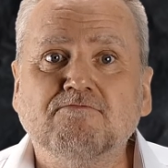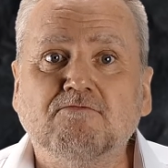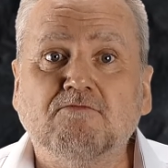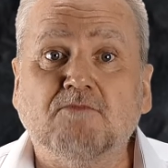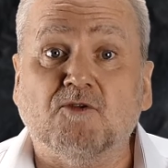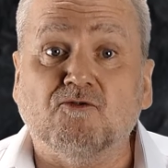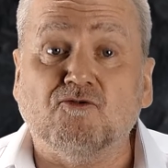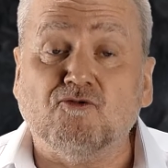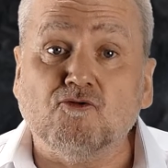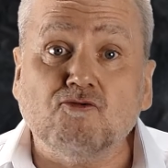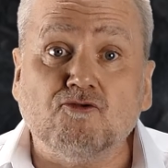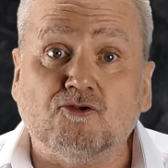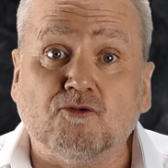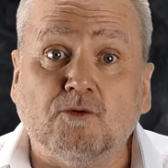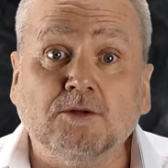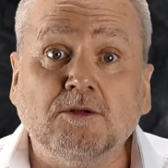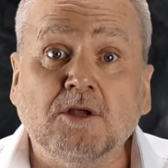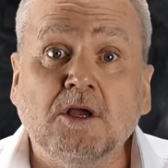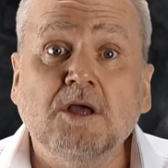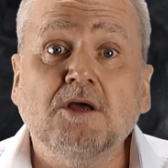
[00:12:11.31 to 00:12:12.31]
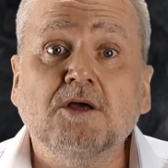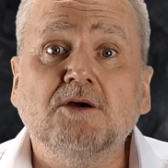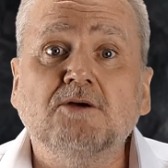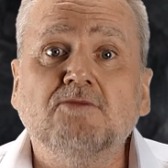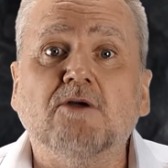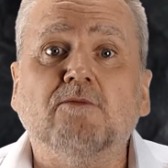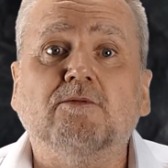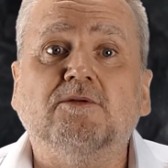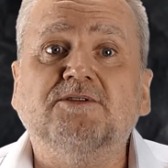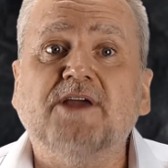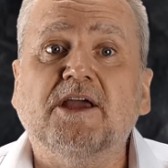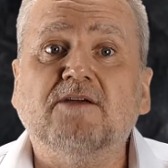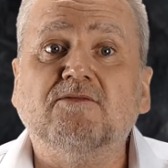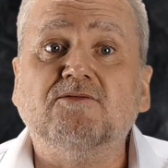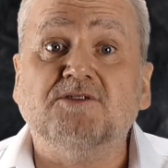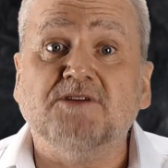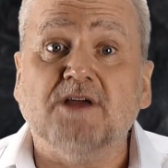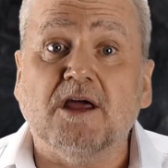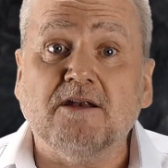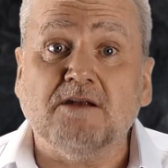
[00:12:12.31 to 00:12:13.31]
As usual, we will take the
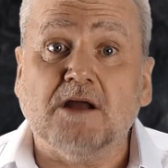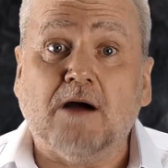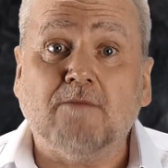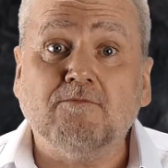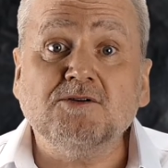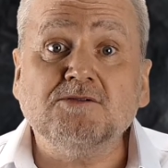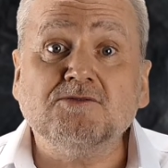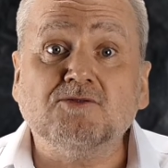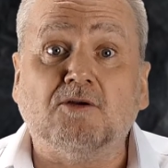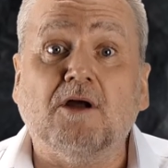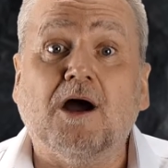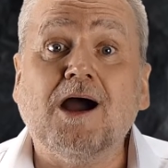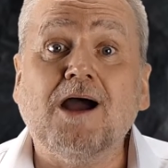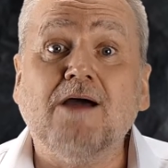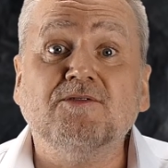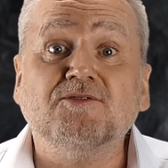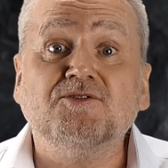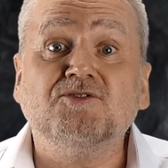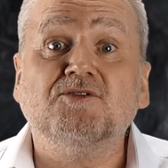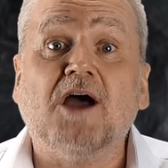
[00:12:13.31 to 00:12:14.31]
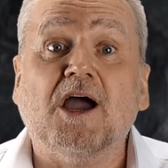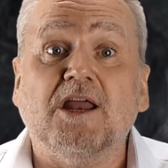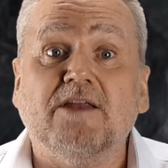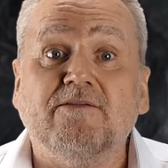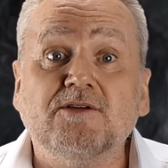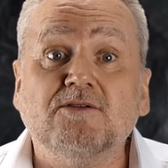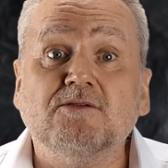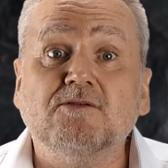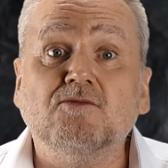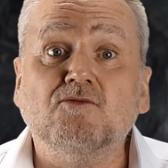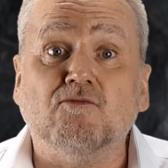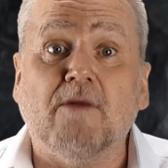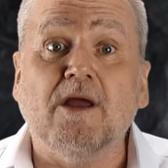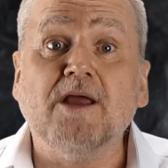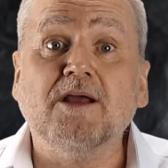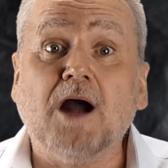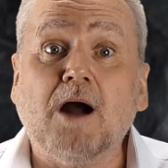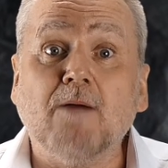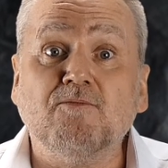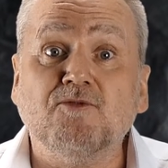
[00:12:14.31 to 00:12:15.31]
10 numbers on either side of it to
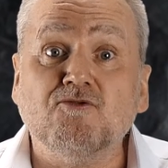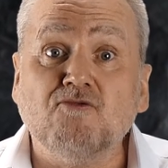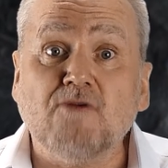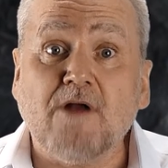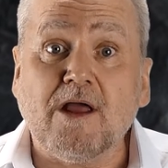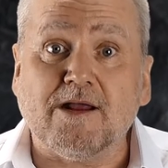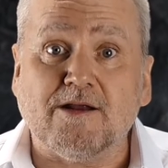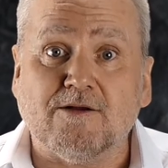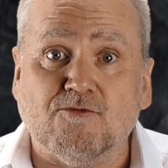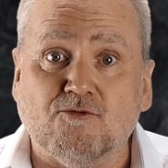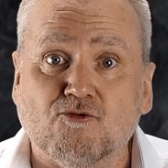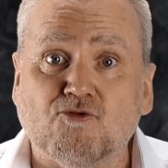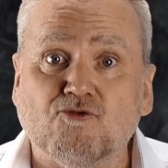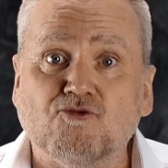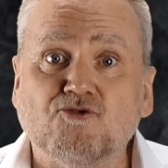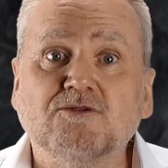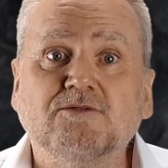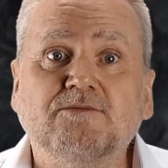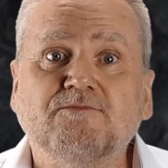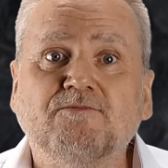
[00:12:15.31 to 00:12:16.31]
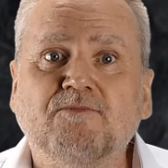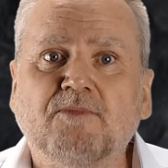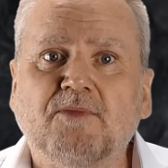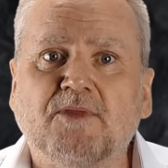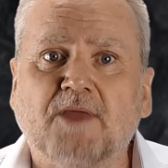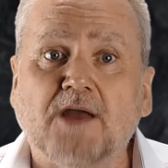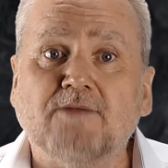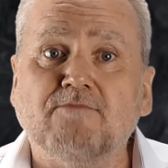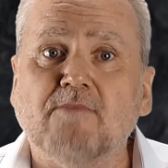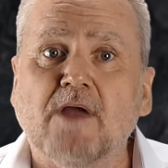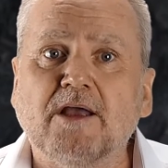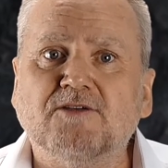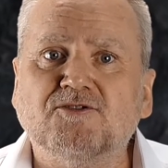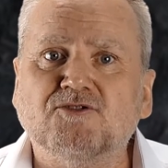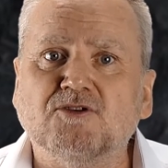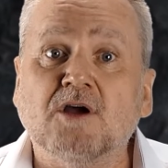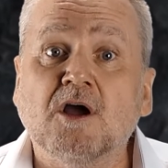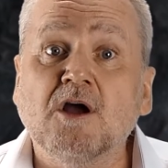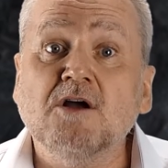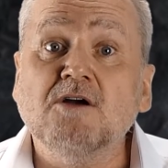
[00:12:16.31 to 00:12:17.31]
make up the range. That makes
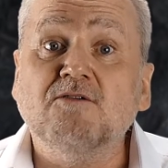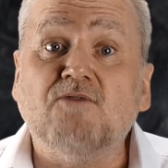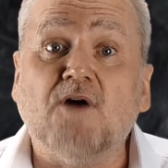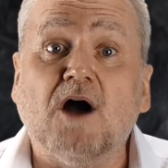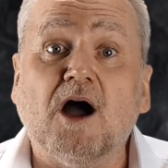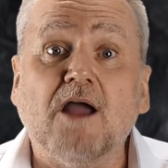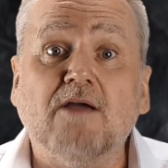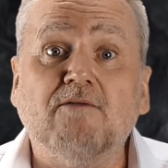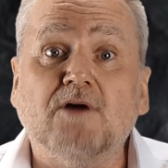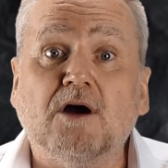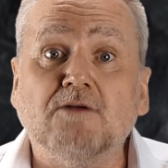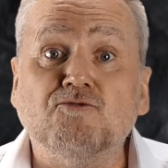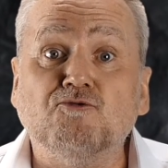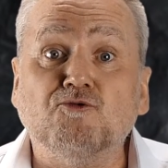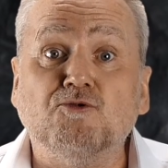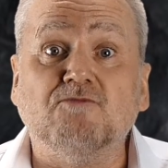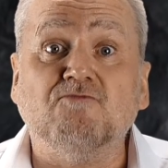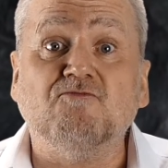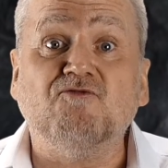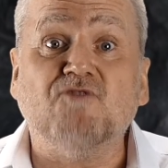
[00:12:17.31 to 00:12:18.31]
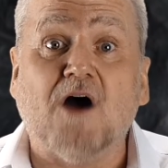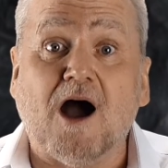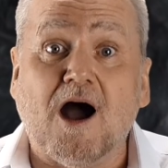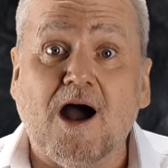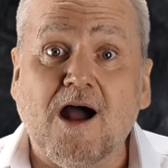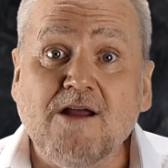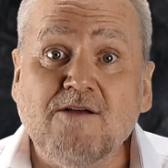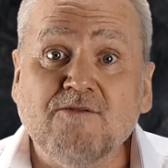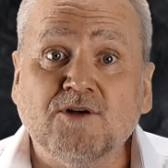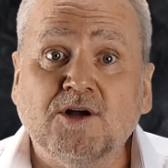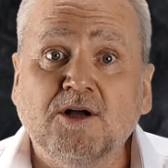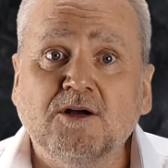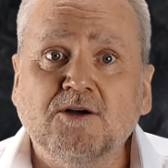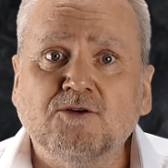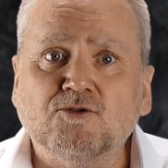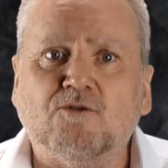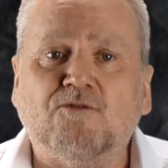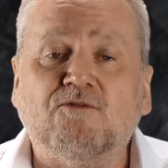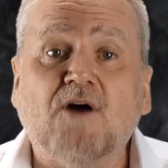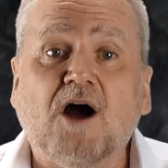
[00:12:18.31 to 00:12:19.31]
it 505
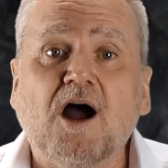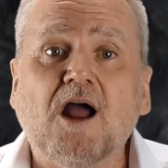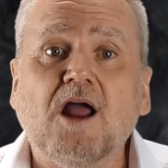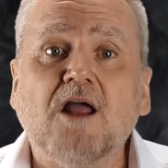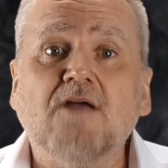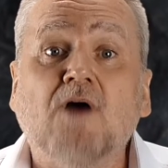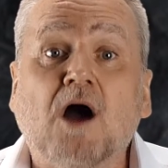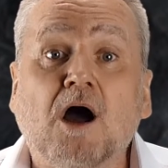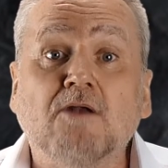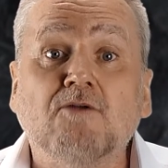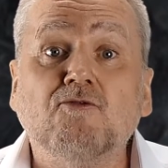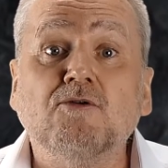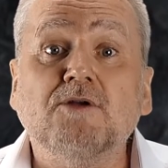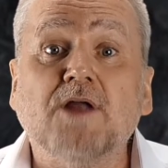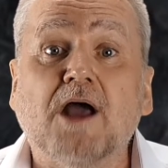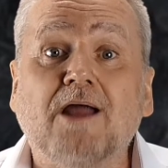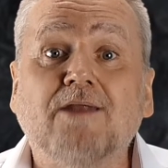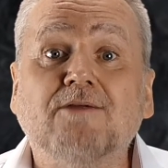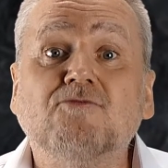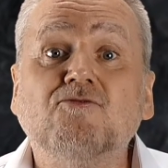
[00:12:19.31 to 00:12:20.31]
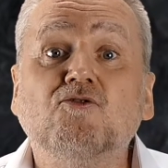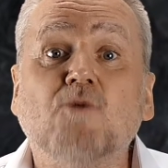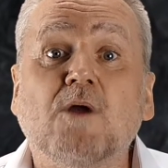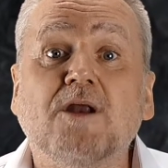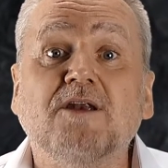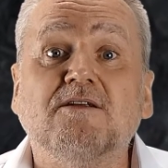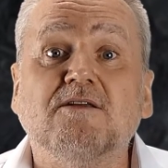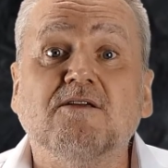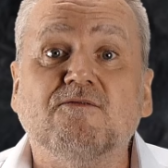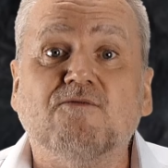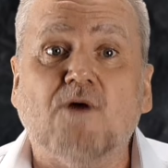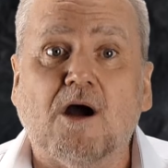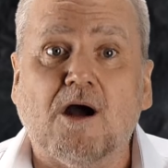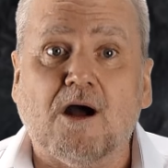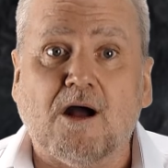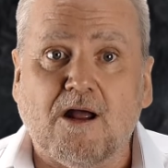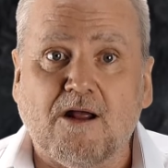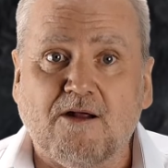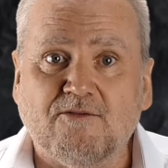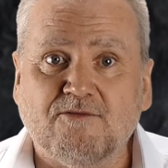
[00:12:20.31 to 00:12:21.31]
to
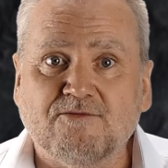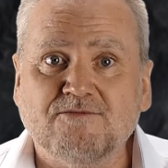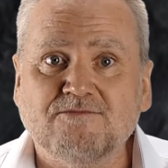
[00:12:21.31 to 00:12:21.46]
525.